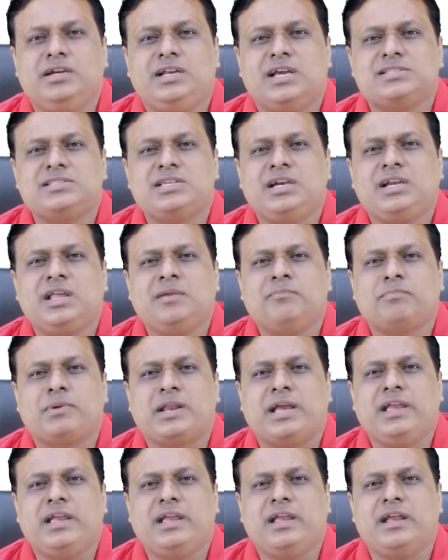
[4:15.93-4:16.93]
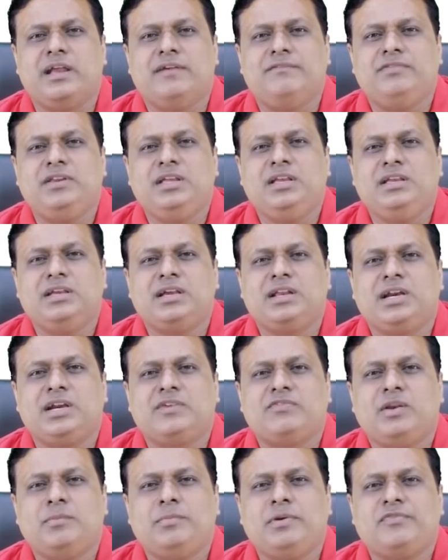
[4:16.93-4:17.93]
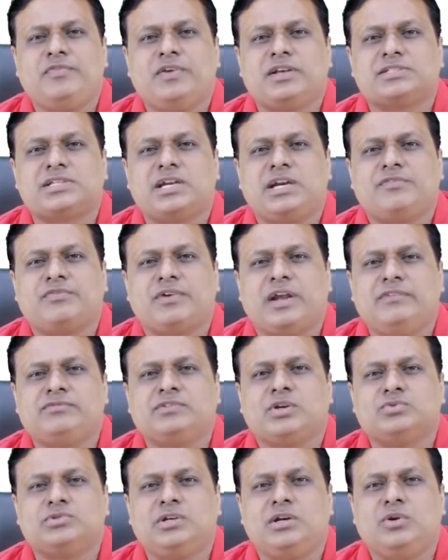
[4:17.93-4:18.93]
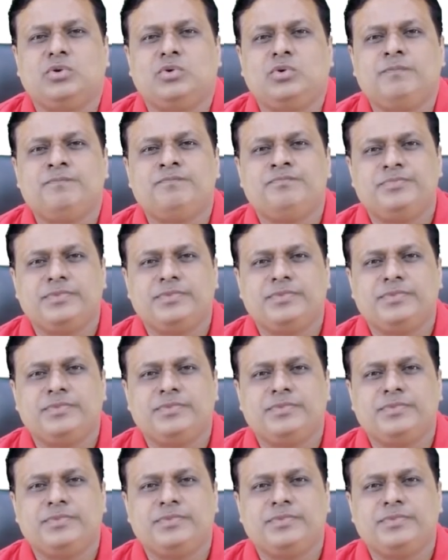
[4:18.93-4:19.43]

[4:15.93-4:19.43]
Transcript: Does it imply every year it will be fixed at 5000? No.